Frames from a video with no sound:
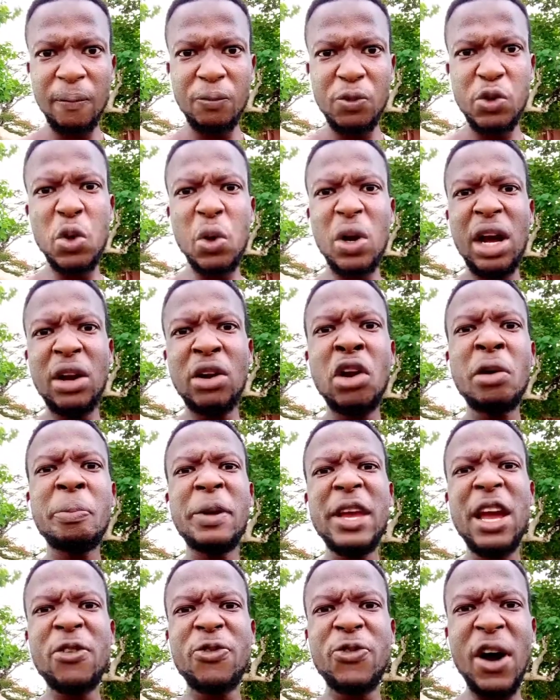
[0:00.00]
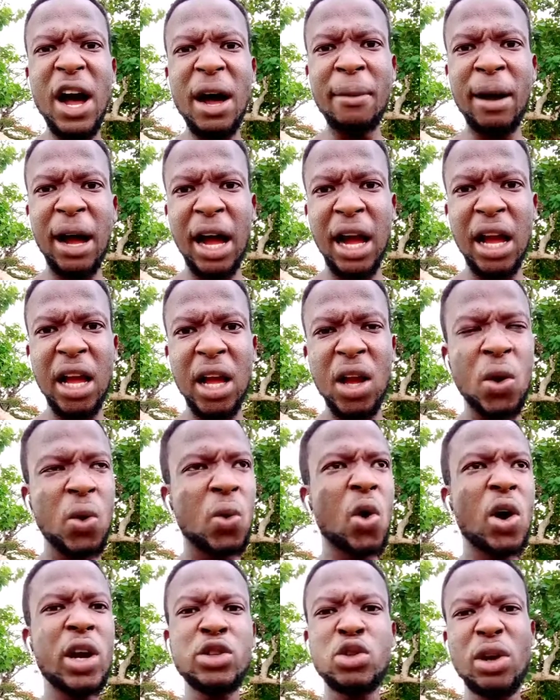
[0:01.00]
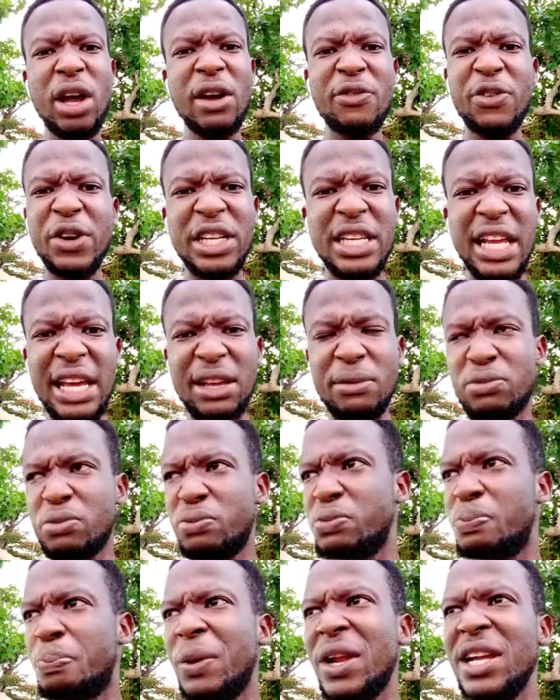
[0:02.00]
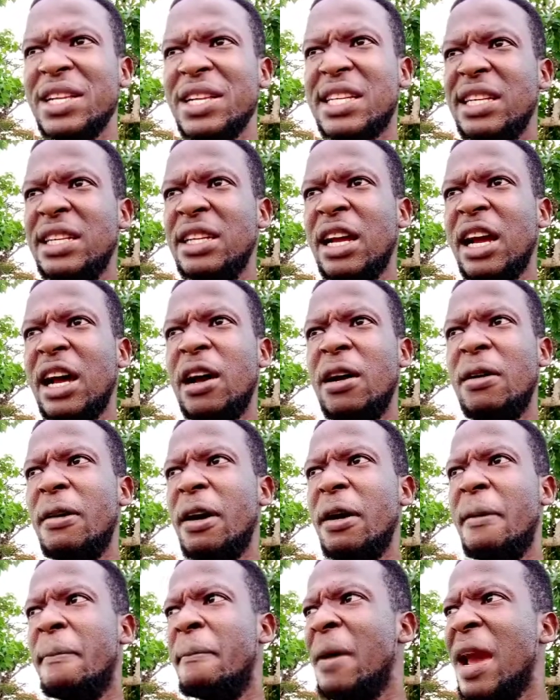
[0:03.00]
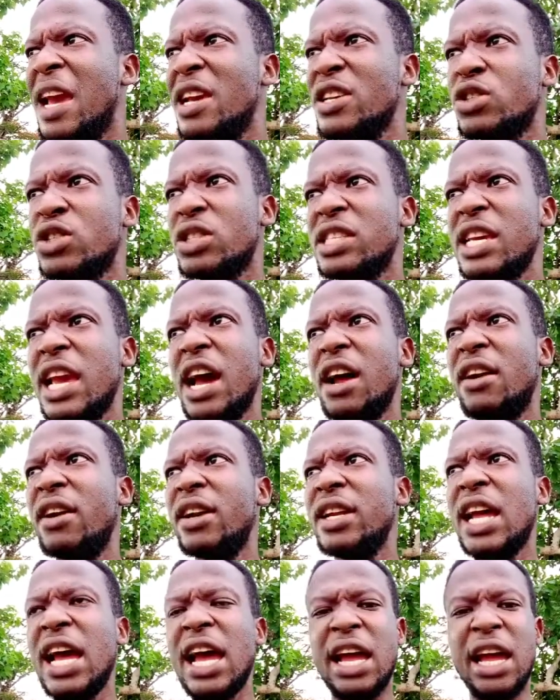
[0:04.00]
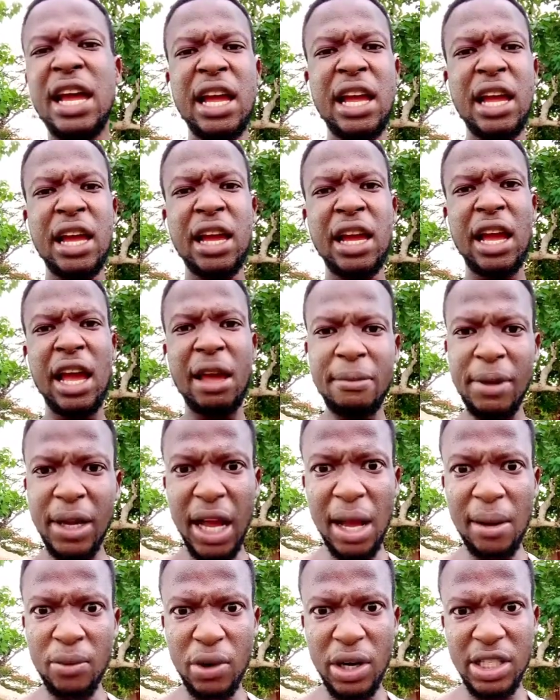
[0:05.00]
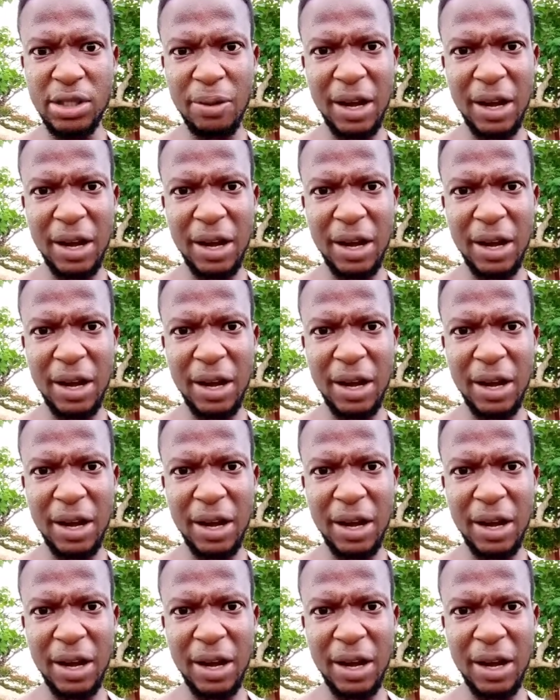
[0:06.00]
You cannot be a farmer going to every day planting maize here and there and become rich,